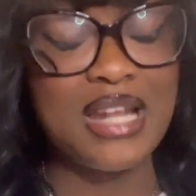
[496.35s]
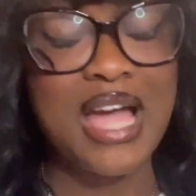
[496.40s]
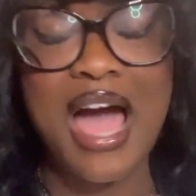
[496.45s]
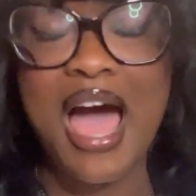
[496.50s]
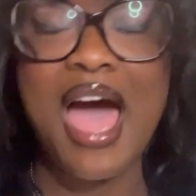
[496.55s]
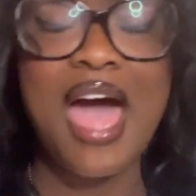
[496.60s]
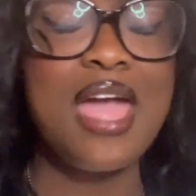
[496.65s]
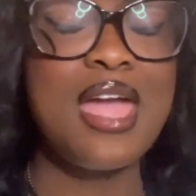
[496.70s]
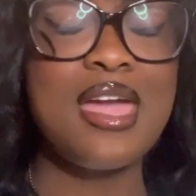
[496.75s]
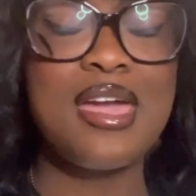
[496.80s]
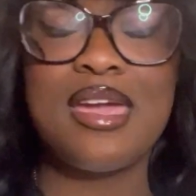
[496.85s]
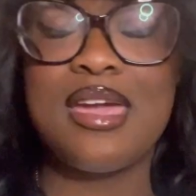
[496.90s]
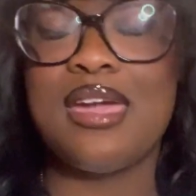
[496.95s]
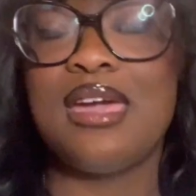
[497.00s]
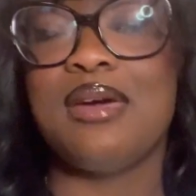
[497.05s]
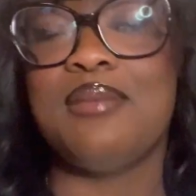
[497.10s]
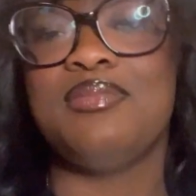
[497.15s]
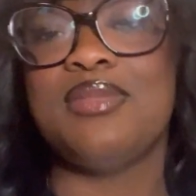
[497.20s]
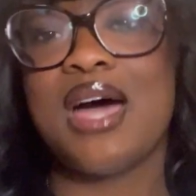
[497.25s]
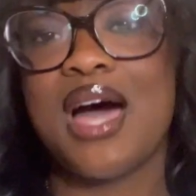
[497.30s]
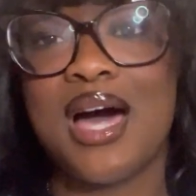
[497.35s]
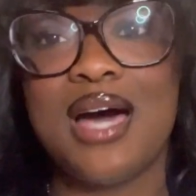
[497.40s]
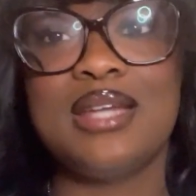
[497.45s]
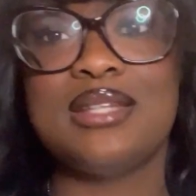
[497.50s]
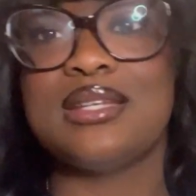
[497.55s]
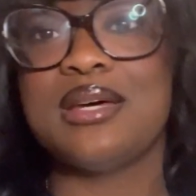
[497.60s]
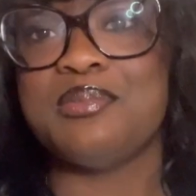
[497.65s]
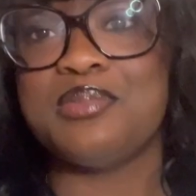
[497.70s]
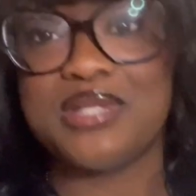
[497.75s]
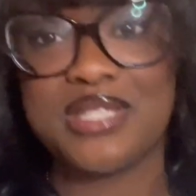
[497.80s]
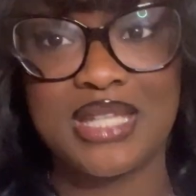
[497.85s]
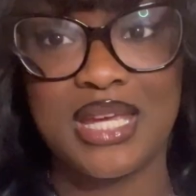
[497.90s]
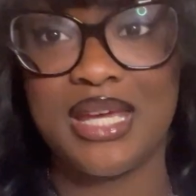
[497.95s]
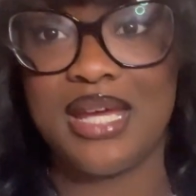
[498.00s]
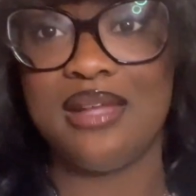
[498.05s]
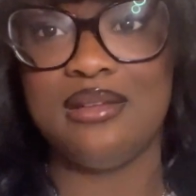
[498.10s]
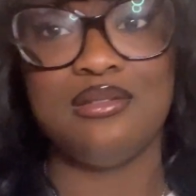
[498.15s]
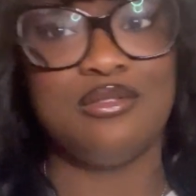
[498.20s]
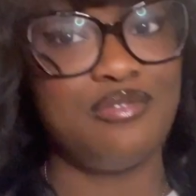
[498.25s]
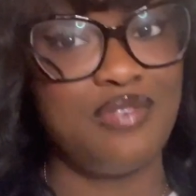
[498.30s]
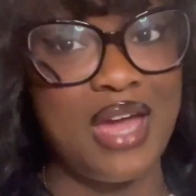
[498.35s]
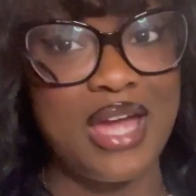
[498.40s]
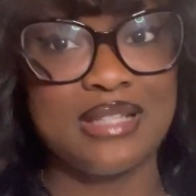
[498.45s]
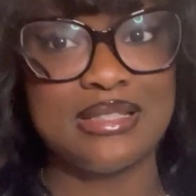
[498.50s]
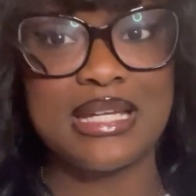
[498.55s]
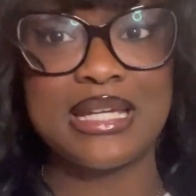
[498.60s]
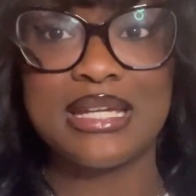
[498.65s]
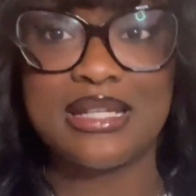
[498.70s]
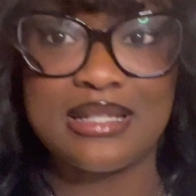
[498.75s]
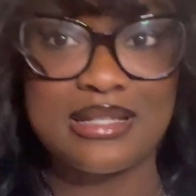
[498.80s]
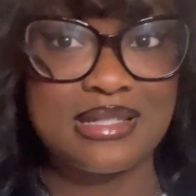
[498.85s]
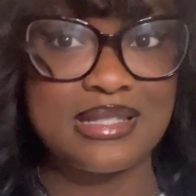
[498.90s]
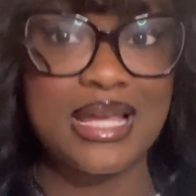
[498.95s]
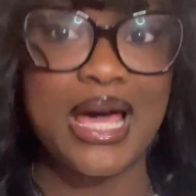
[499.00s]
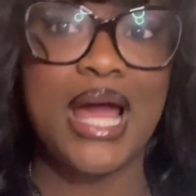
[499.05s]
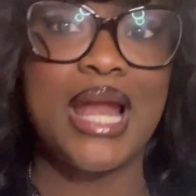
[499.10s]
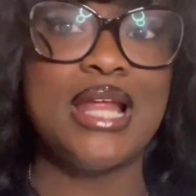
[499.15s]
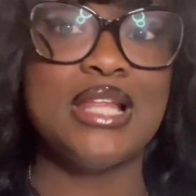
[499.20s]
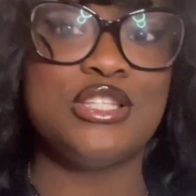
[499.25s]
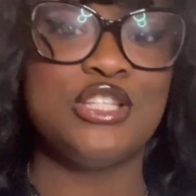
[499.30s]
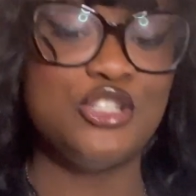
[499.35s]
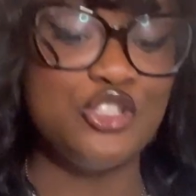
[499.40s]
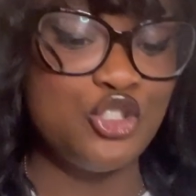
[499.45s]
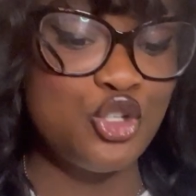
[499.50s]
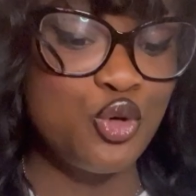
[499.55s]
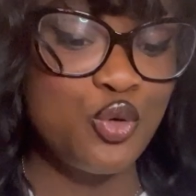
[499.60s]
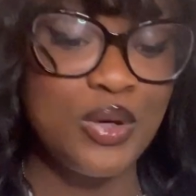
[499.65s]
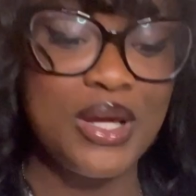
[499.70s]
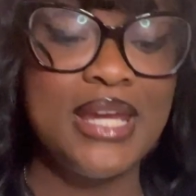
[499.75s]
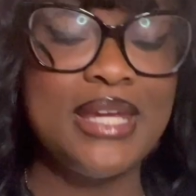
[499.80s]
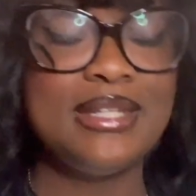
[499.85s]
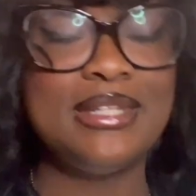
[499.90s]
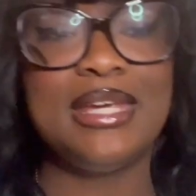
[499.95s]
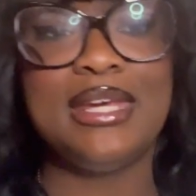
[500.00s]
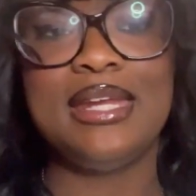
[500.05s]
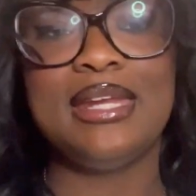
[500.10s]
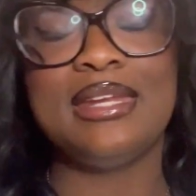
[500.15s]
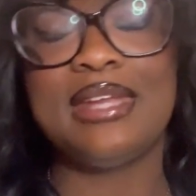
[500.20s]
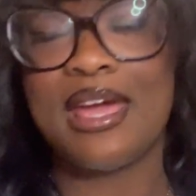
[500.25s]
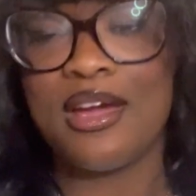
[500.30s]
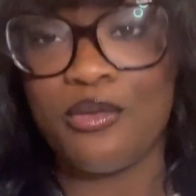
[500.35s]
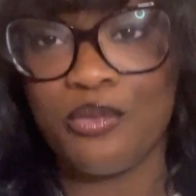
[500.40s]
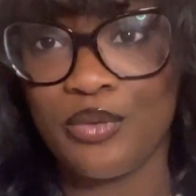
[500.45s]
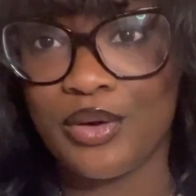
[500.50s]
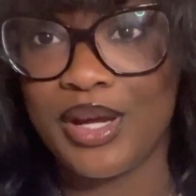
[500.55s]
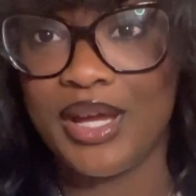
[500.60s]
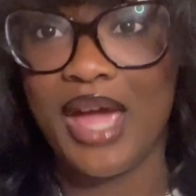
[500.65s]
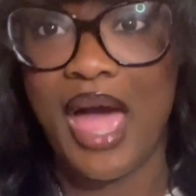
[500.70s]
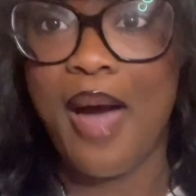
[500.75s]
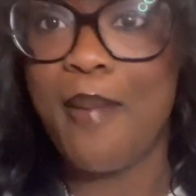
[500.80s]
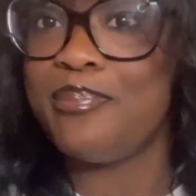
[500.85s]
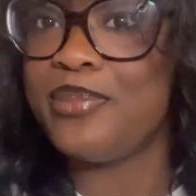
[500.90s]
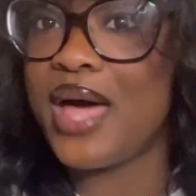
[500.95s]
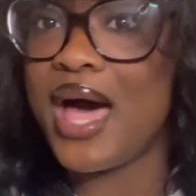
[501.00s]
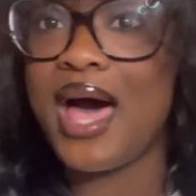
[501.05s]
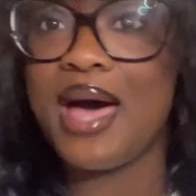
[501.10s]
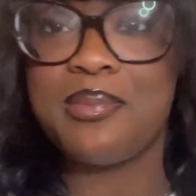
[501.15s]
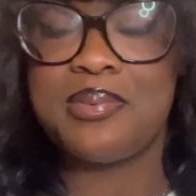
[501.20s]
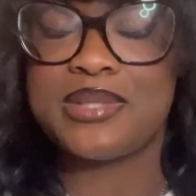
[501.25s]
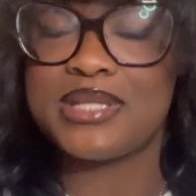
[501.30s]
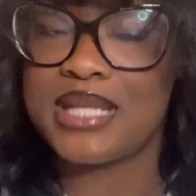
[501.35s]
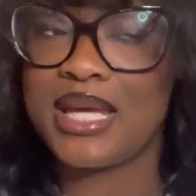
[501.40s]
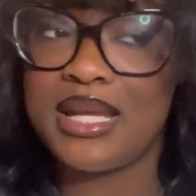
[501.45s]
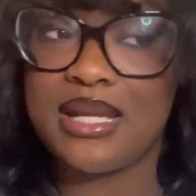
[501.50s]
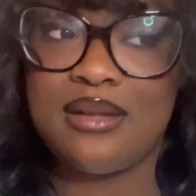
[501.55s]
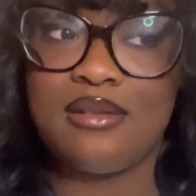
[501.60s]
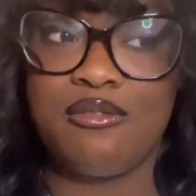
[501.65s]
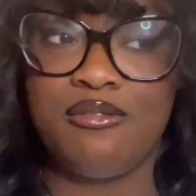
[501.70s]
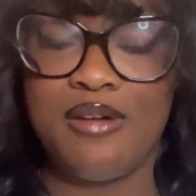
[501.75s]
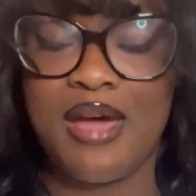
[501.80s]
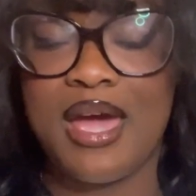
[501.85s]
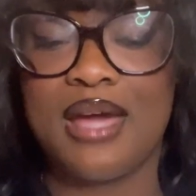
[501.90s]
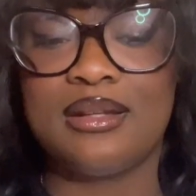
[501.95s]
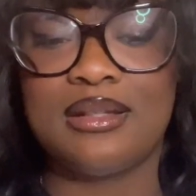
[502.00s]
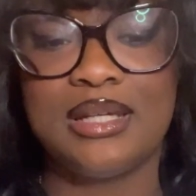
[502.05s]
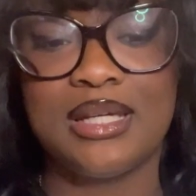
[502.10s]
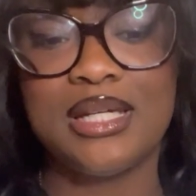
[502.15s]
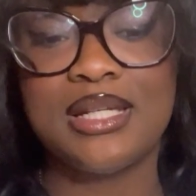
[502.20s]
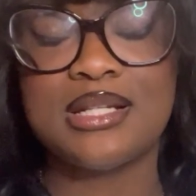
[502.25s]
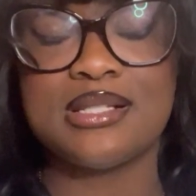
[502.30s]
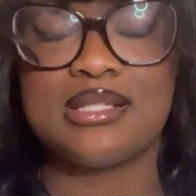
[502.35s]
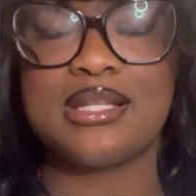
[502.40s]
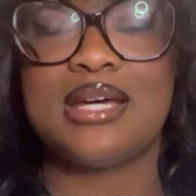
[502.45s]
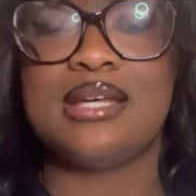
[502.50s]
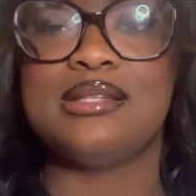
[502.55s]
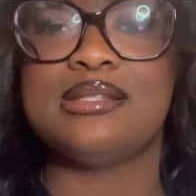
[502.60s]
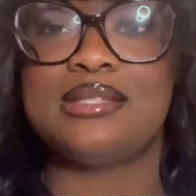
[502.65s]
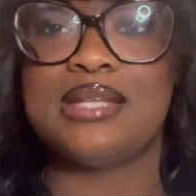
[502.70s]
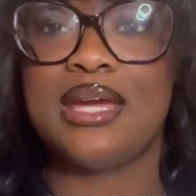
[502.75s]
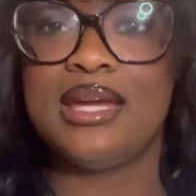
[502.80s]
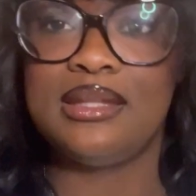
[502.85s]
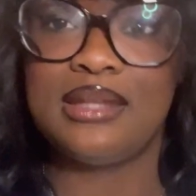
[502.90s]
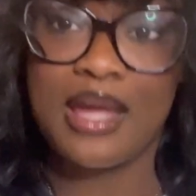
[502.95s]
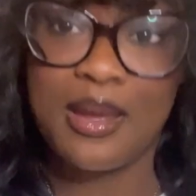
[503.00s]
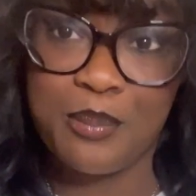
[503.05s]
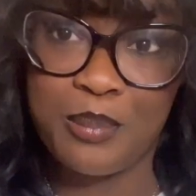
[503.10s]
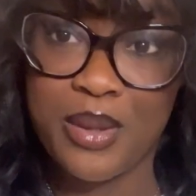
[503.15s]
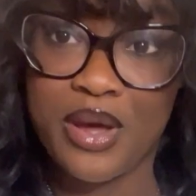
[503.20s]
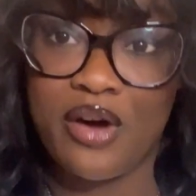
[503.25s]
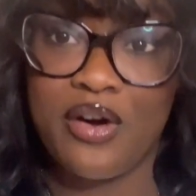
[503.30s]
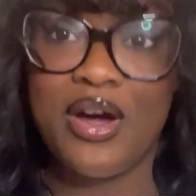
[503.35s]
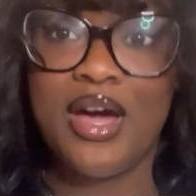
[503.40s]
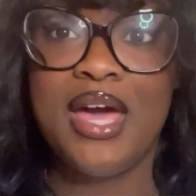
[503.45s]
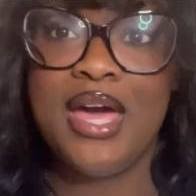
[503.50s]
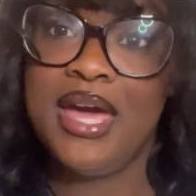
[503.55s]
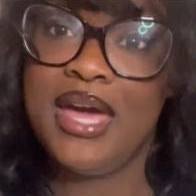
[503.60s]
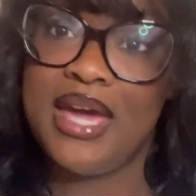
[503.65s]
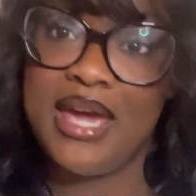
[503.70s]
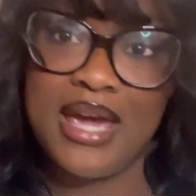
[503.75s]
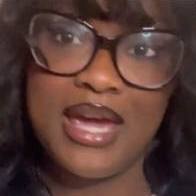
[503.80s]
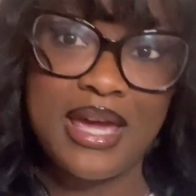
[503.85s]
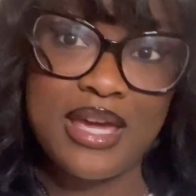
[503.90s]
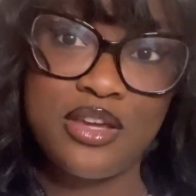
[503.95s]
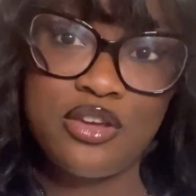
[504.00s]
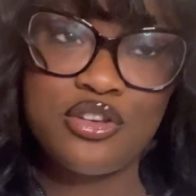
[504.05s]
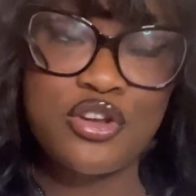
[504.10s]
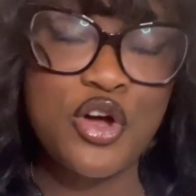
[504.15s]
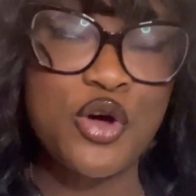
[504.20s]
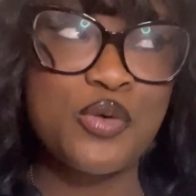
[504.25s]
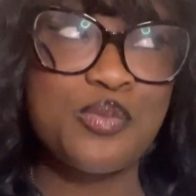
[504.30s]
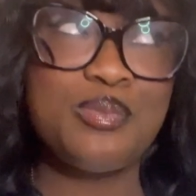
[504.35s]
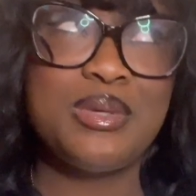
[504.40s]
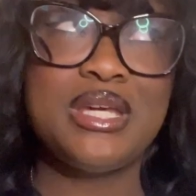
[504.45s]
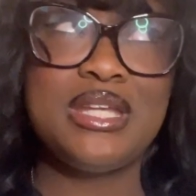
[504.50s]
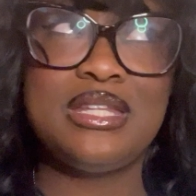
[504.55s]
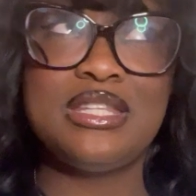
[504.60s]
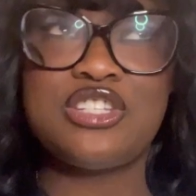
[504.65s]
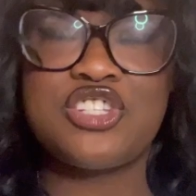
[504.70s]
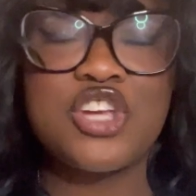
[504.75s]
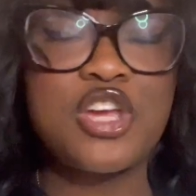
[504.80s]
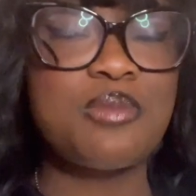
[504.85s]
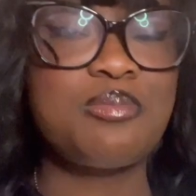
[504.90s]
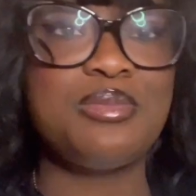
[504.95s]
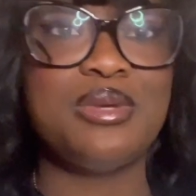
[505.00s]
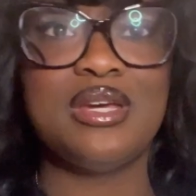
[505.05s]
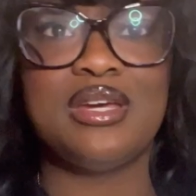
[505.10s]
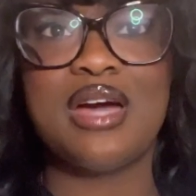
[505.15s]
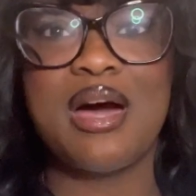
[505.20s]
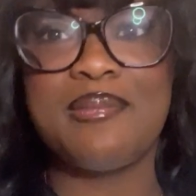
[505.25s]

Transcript: I am not upset at the fact that he decided to do what he did in that ring. I'm not upset at the fact that he decided to take that belt and, be the champion.